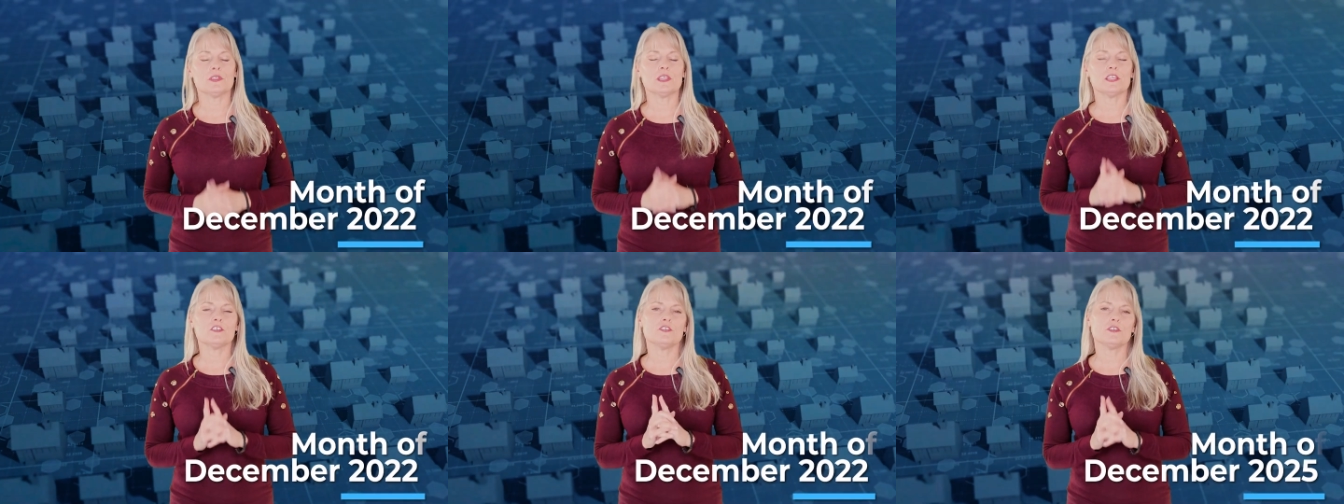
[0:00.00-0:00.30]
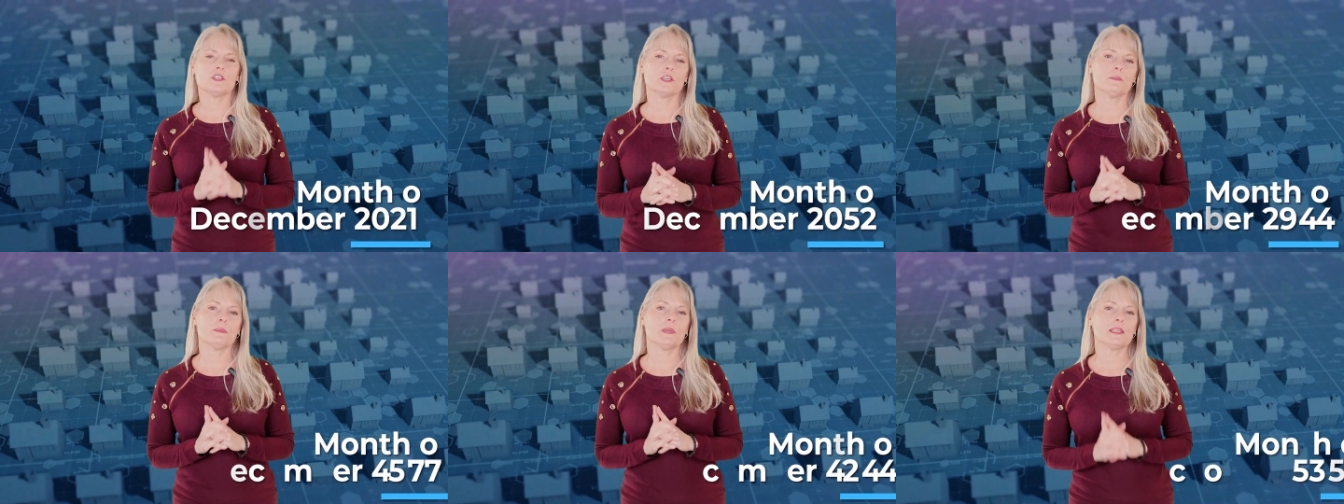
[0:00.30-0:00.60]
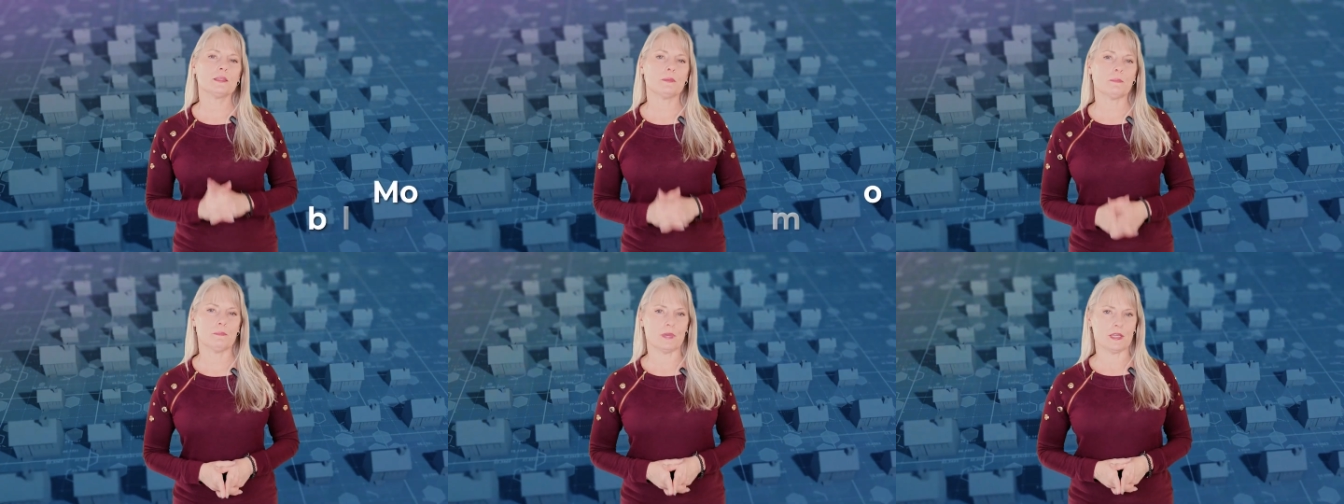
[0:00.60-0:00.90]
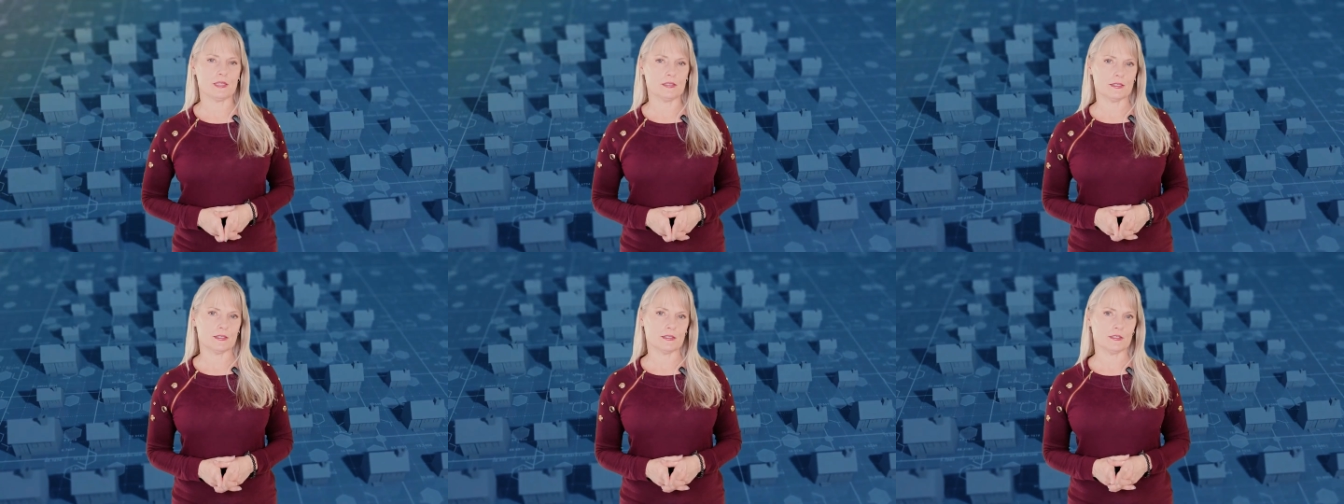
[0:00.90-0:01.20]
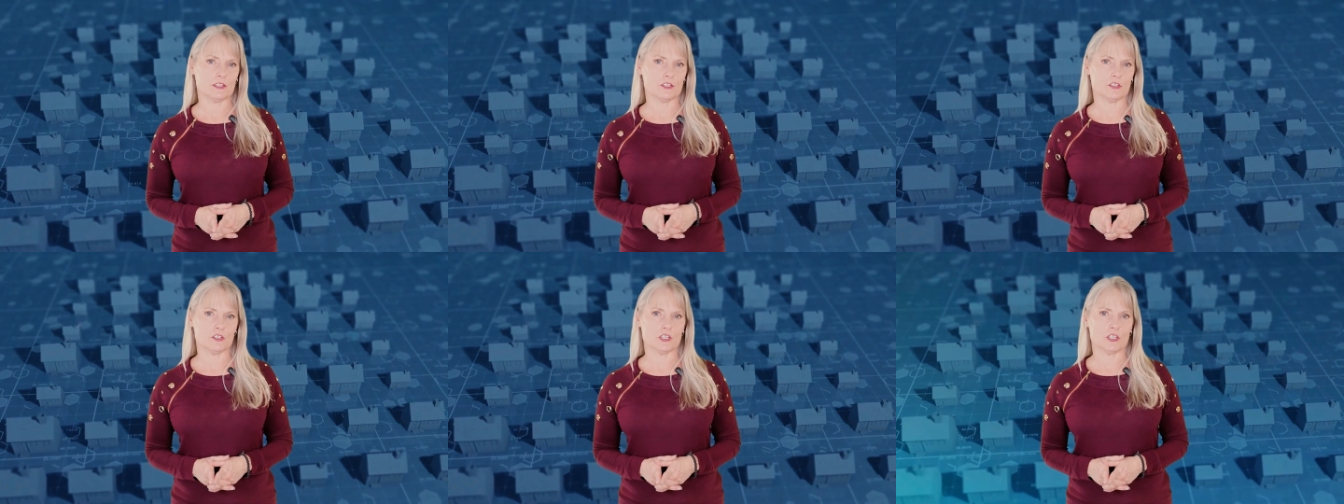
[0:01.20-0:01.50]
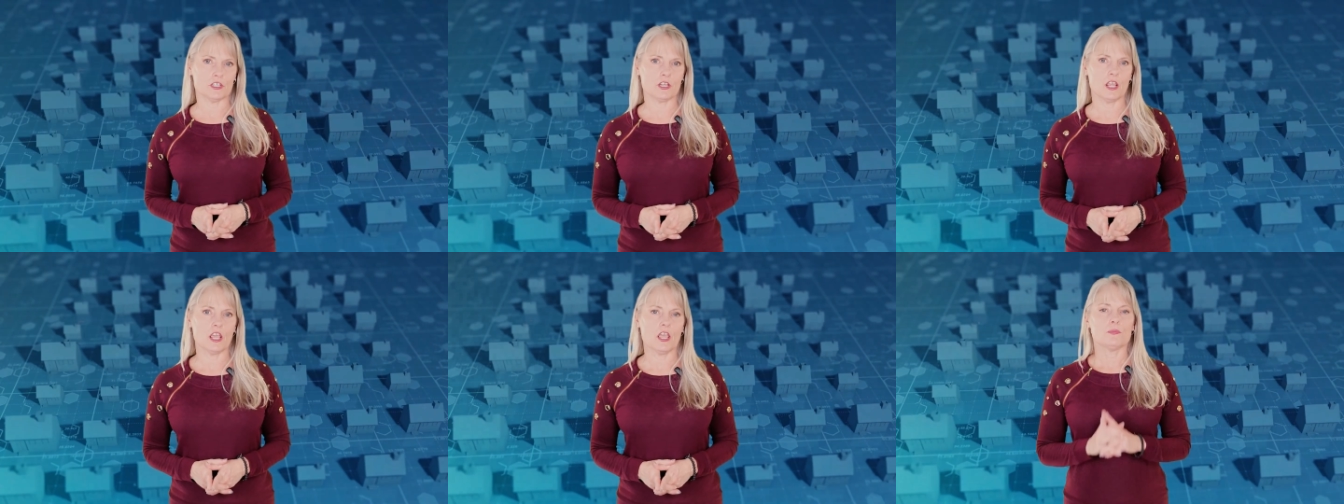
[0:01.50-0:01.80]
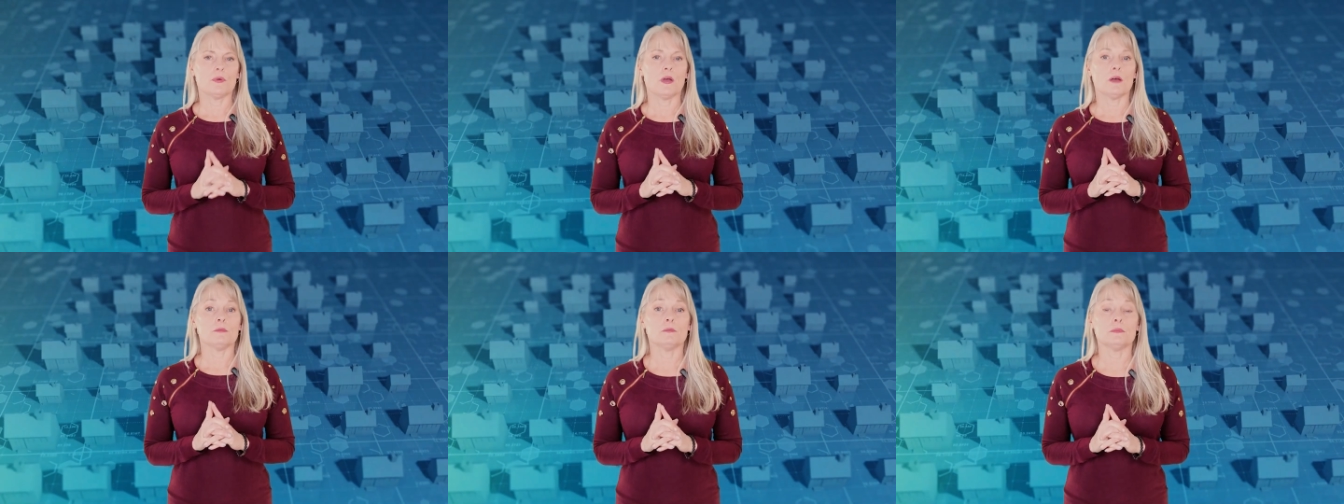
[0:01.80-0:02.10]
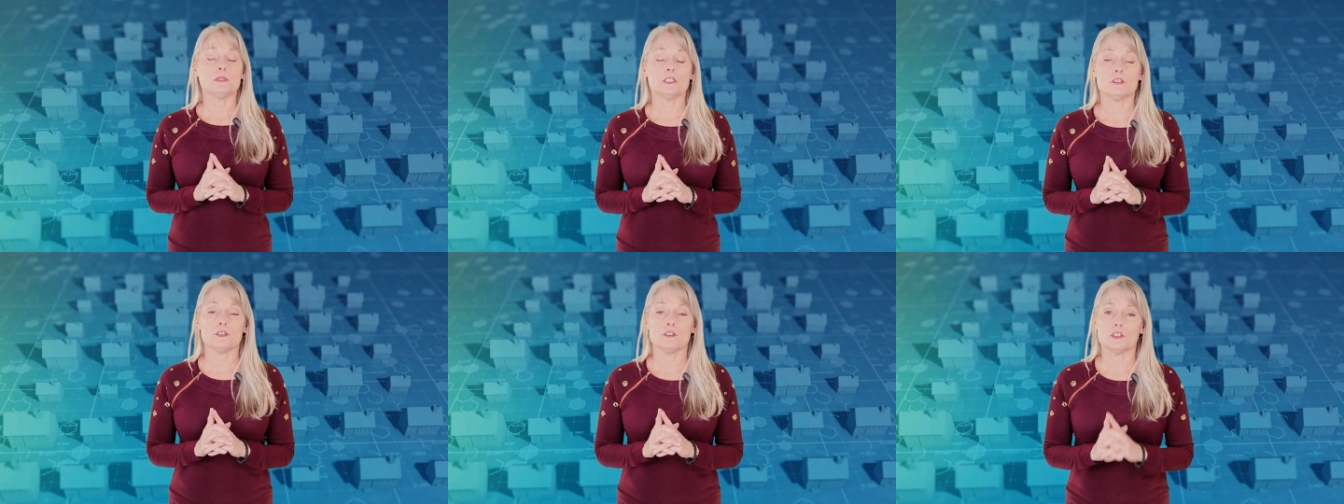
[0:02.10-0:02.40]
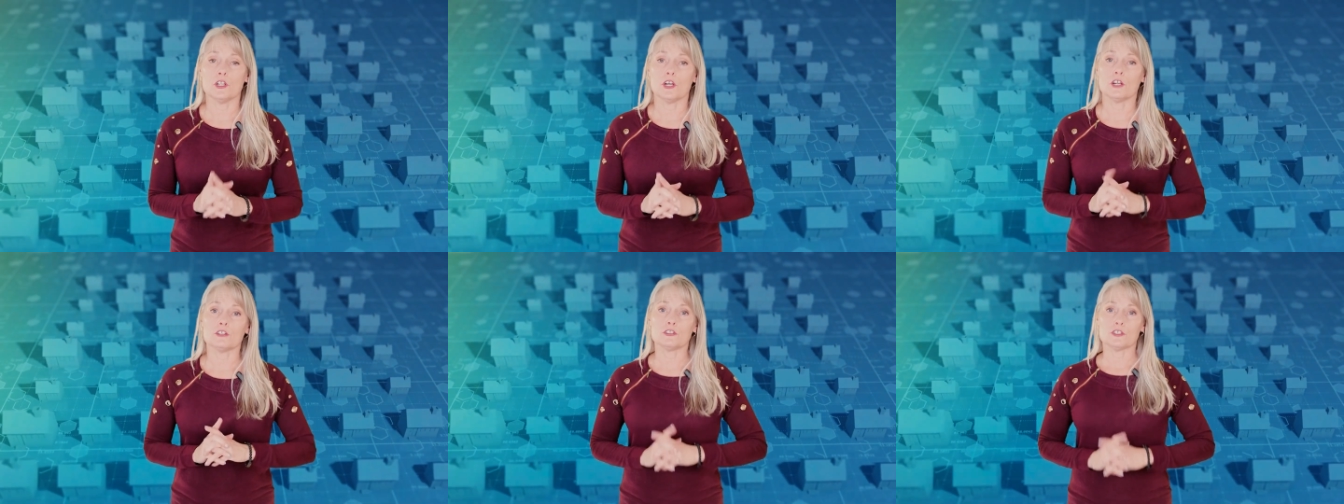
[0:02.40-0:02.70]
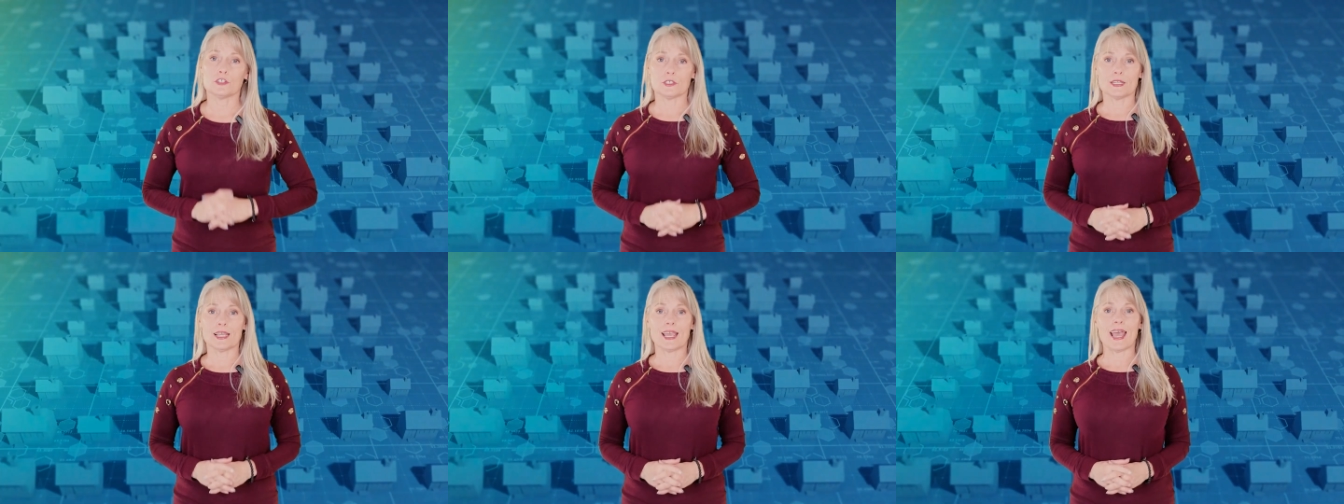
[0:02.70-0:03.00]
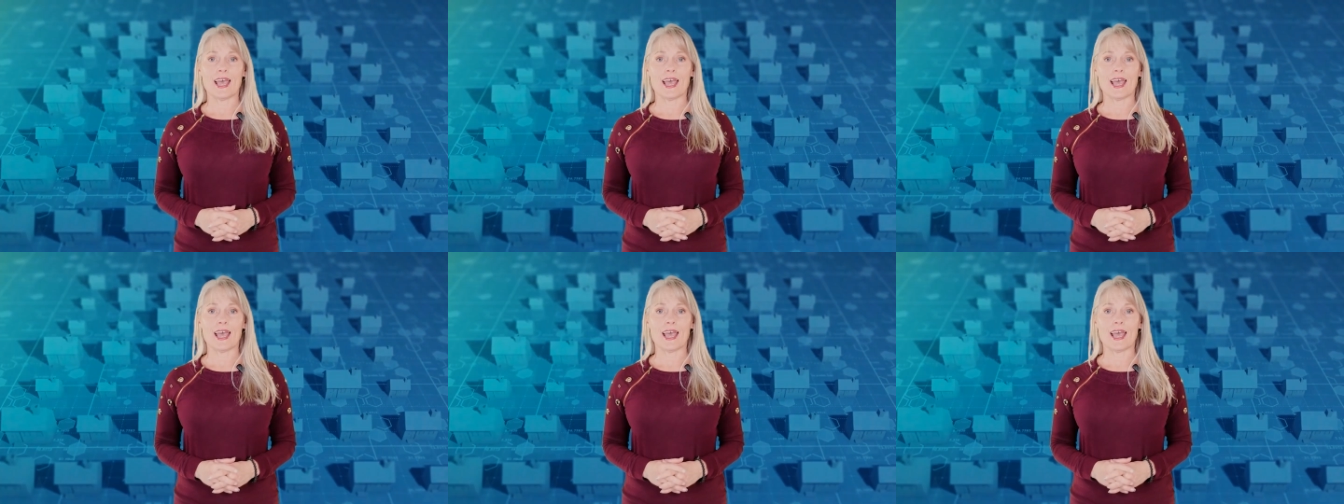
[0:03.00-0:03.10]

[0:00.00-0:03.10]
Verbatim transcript: that you can make the best decision for probably your largest